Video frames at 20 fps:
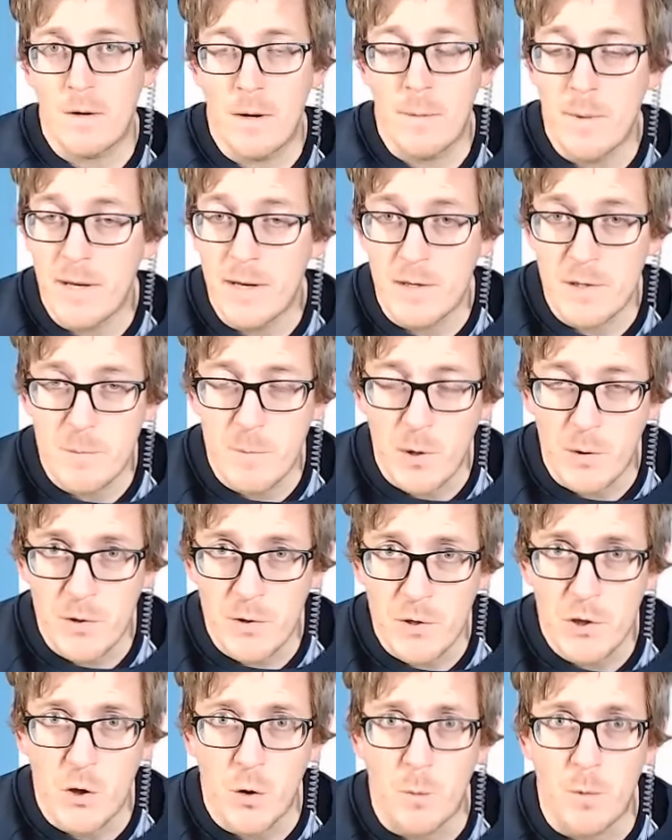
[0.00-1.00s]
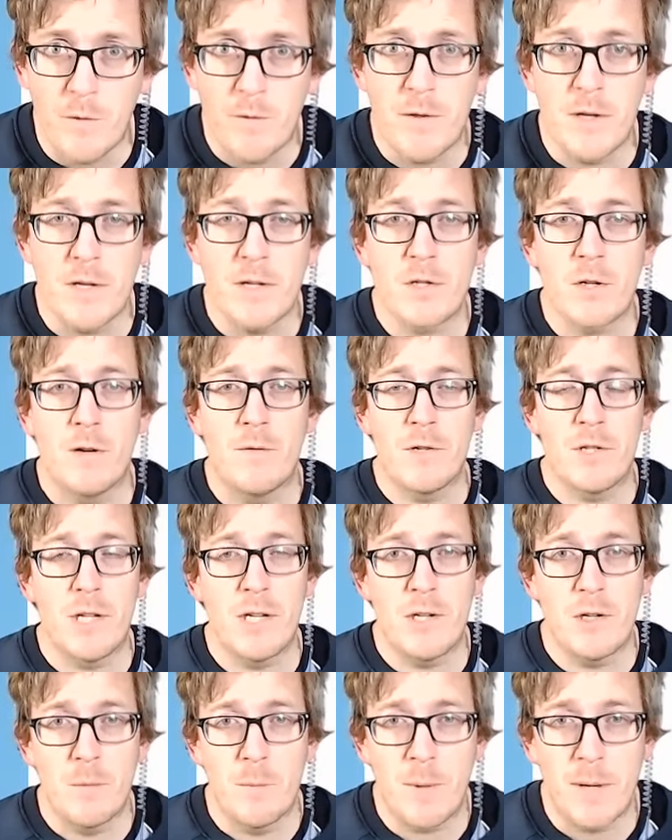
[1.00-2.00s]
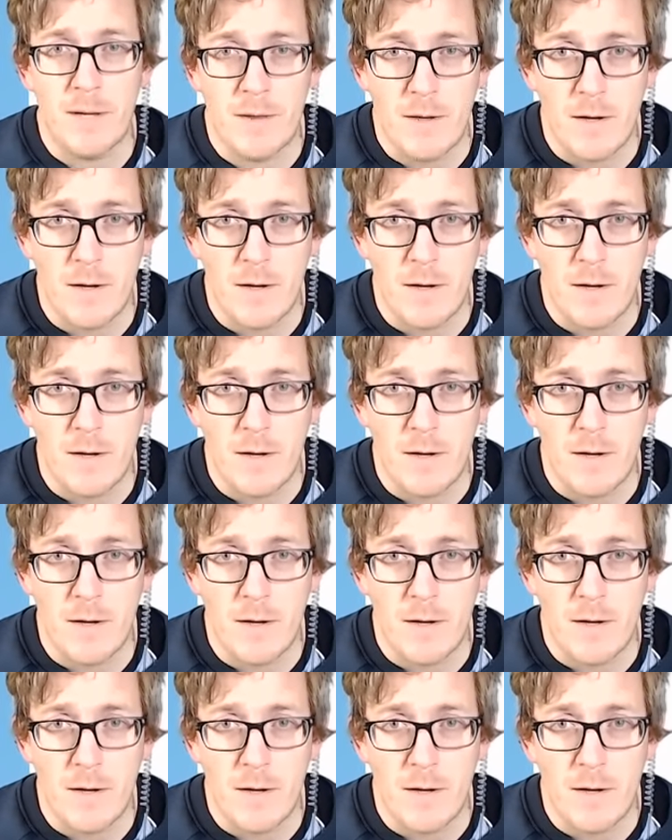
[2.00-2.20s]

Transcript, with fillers: I mean, it's beyond the scope of this conversation, but